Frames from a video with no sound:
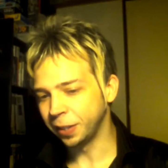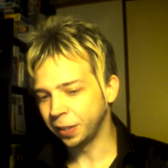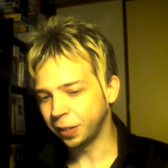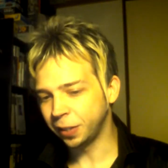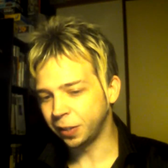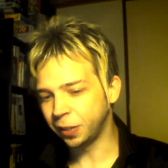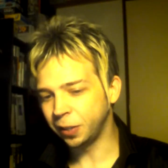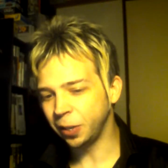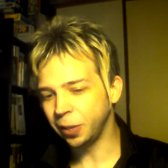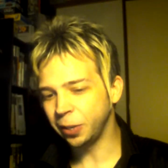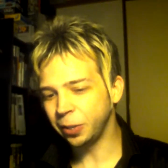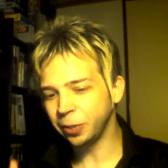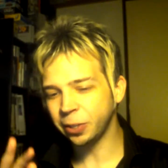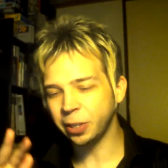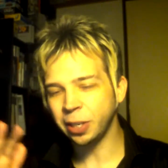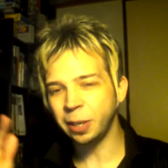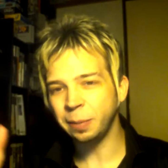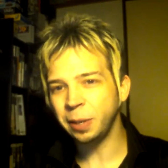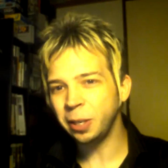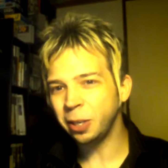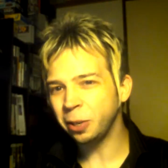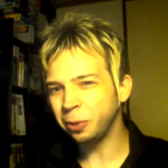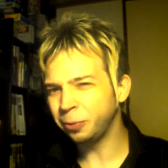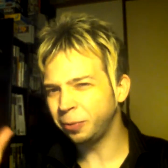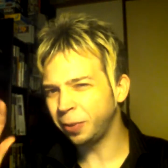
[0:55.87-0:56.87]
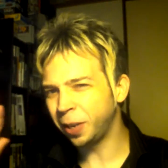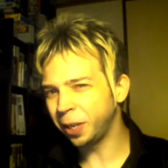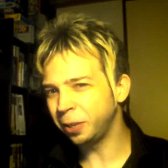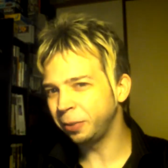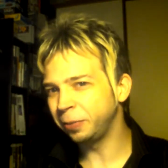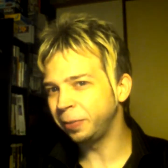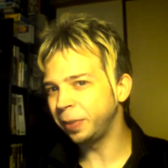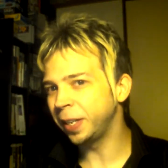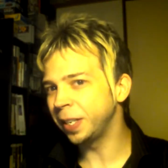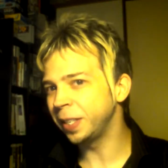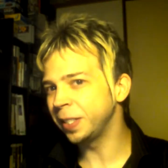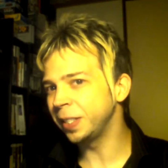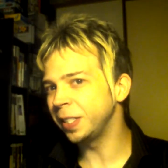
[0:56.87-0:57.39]
So there's going to be no Final
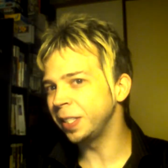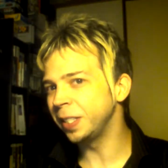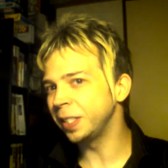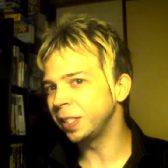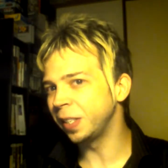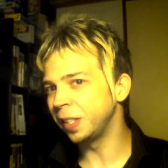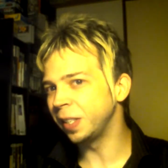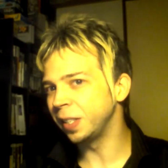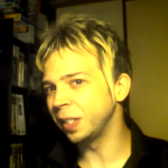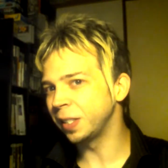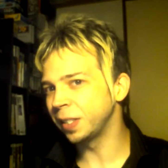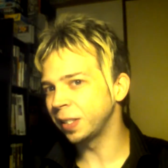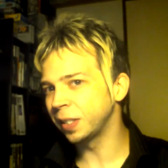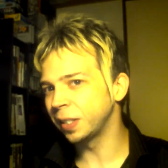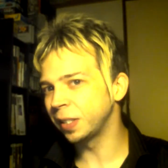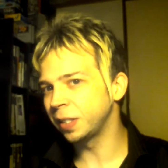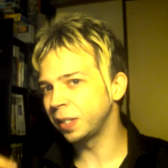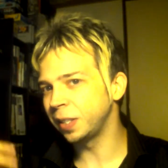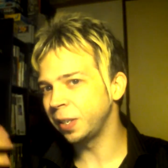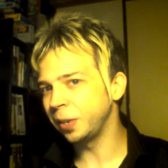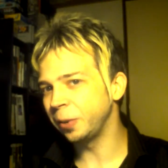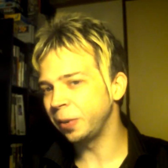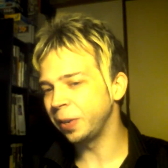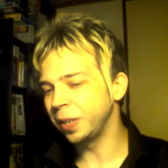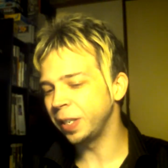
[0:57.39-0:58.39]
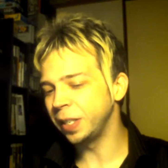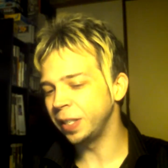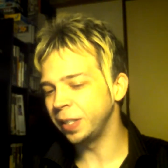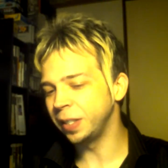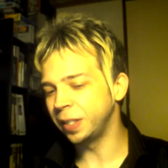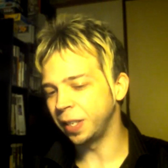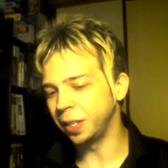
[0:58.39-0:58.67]
Fantasies in this series,